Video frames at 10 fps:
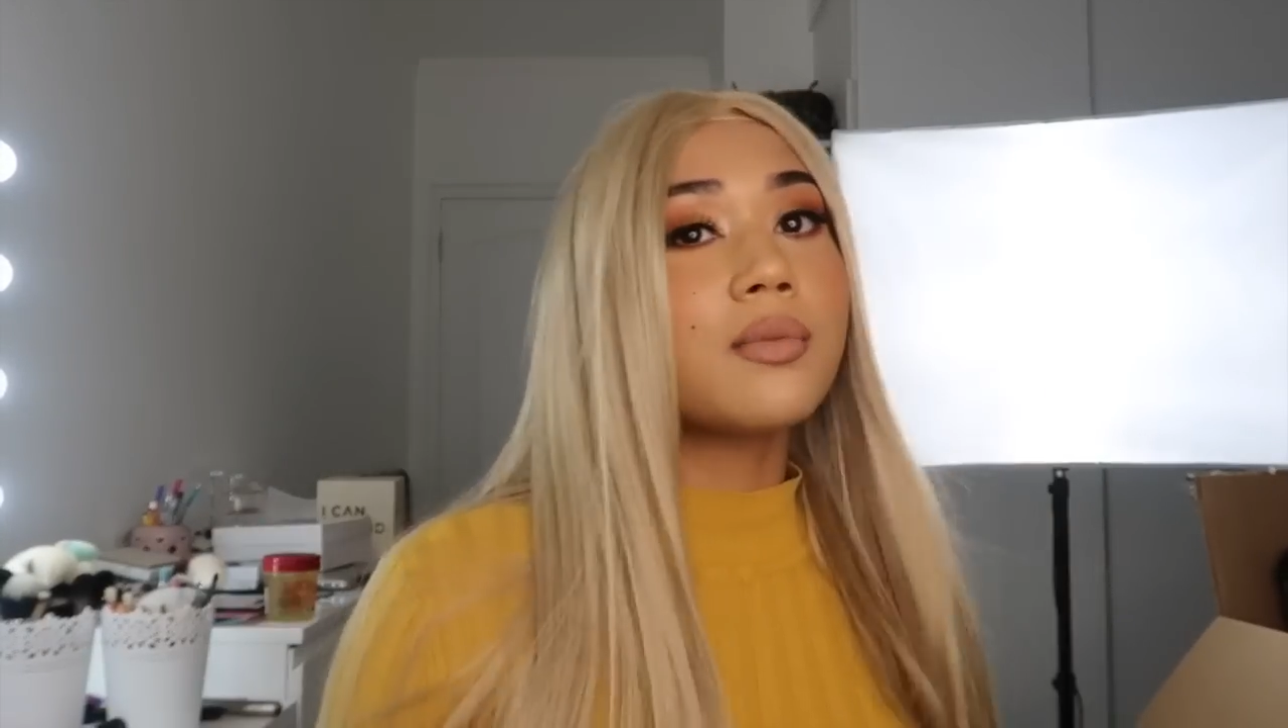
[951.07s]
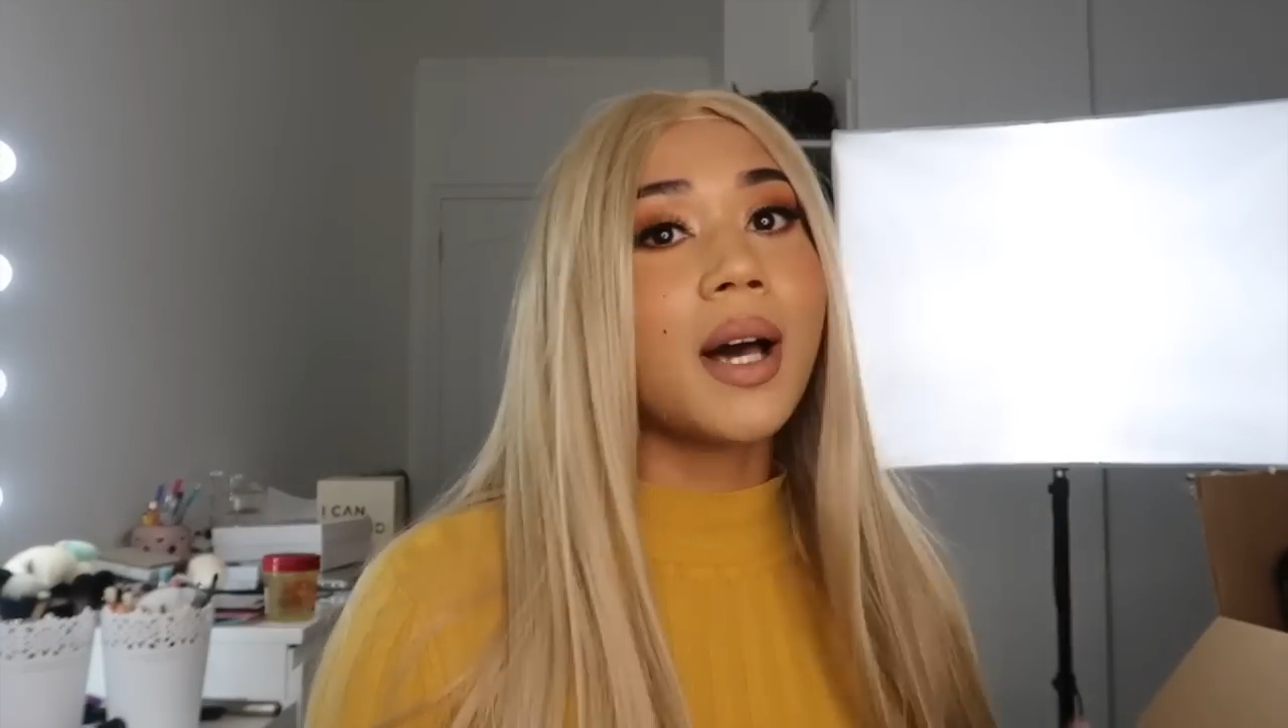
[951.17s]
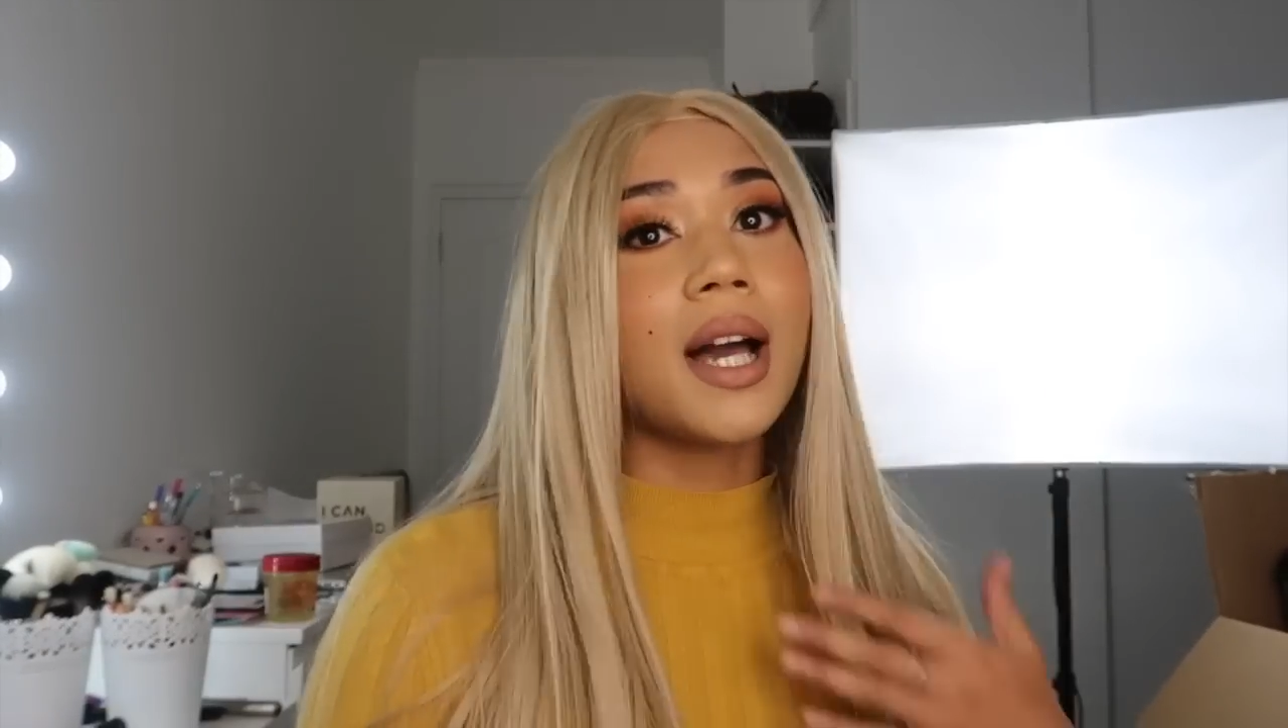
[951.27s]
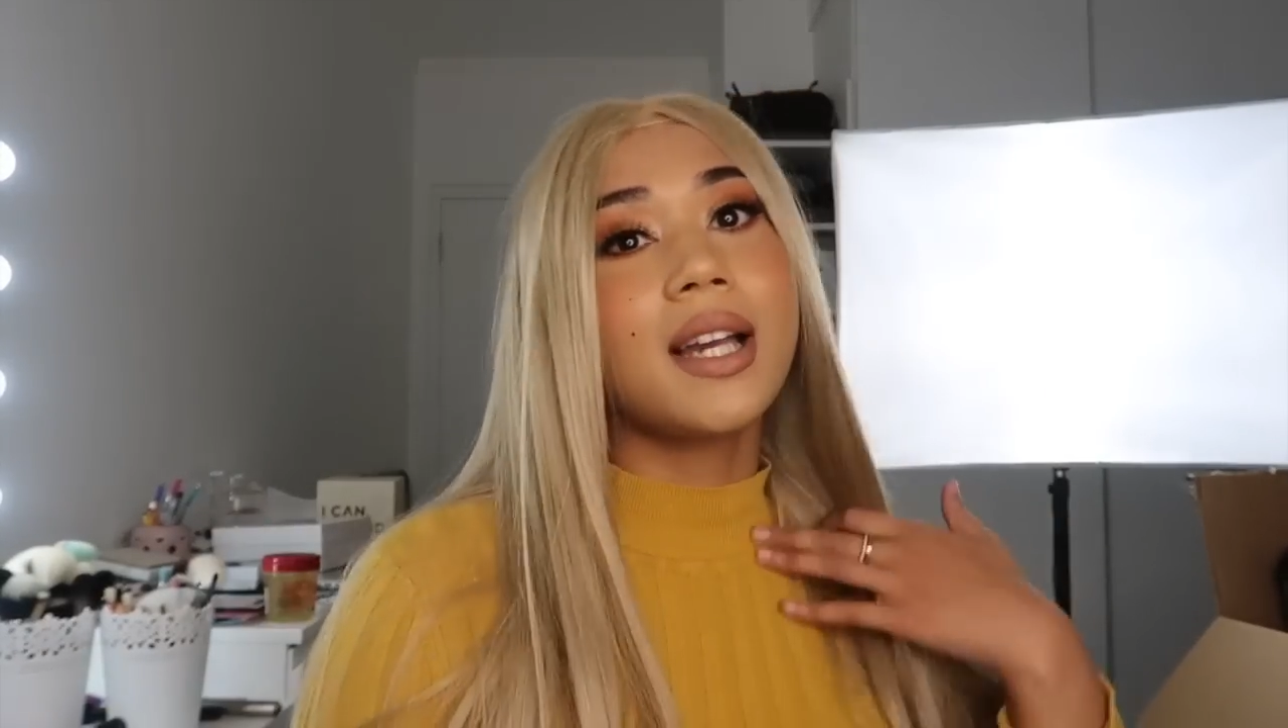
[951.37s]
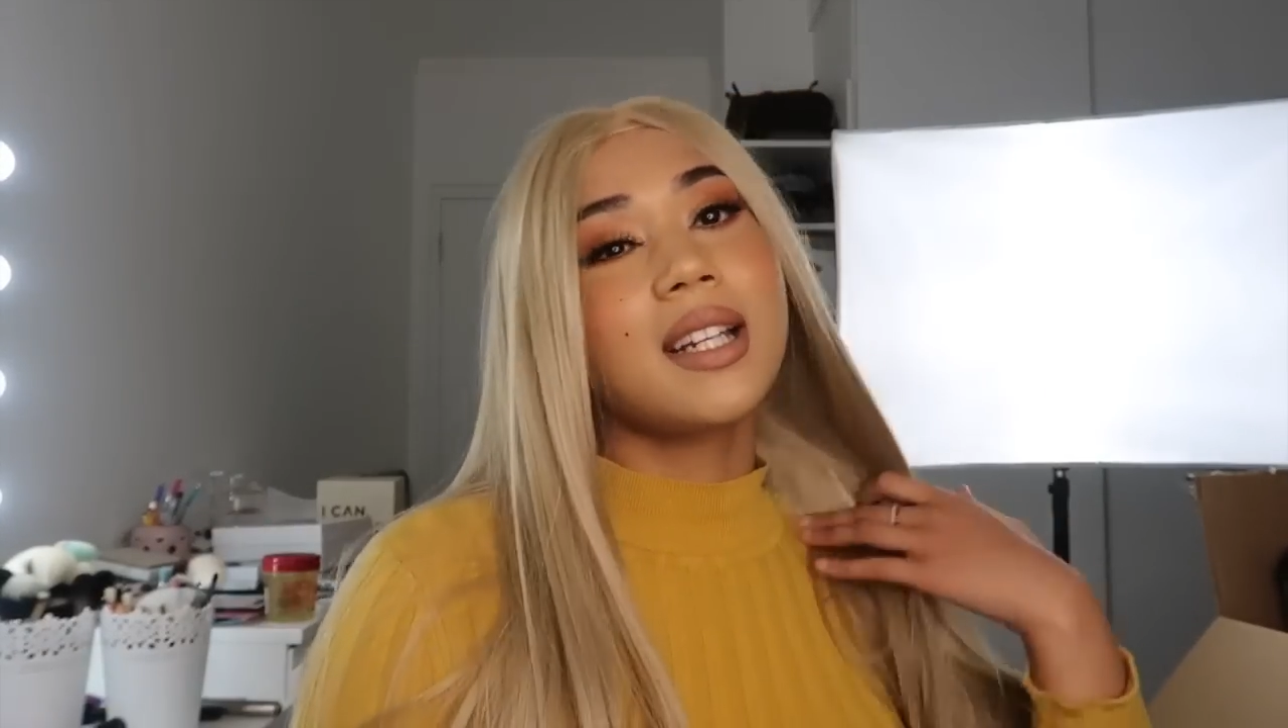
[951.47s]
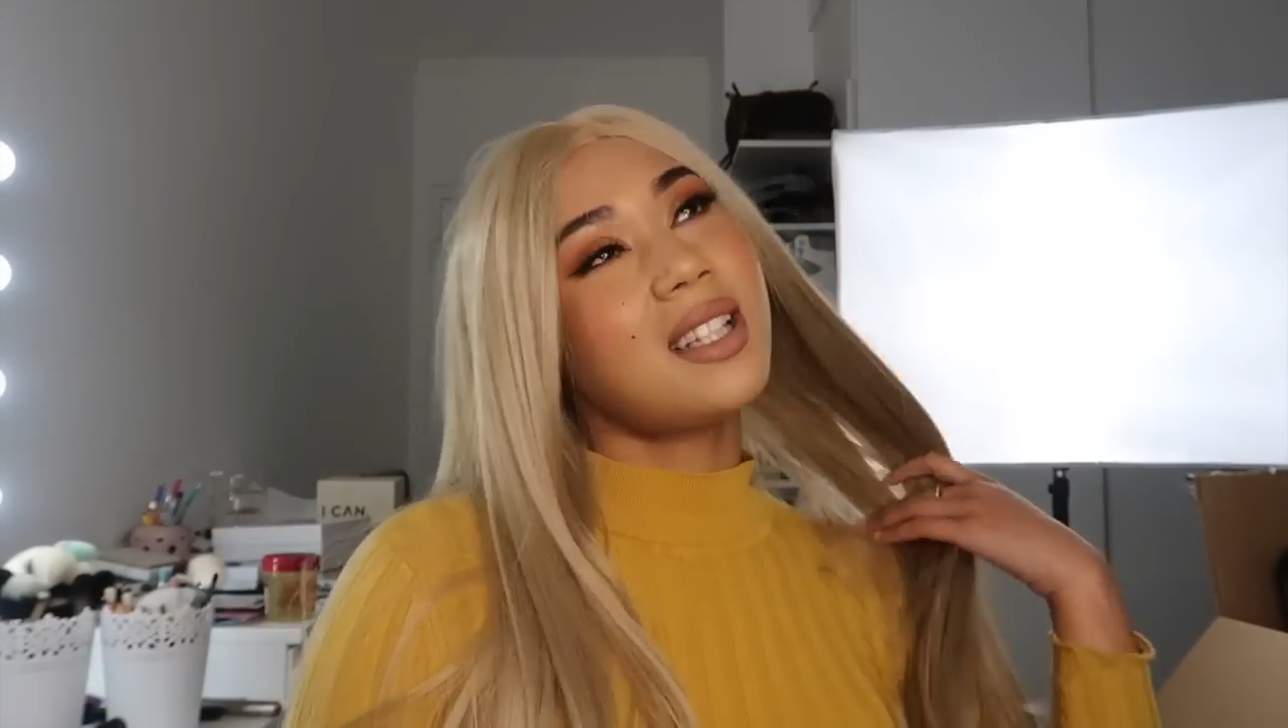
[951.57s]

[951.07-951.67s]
mine.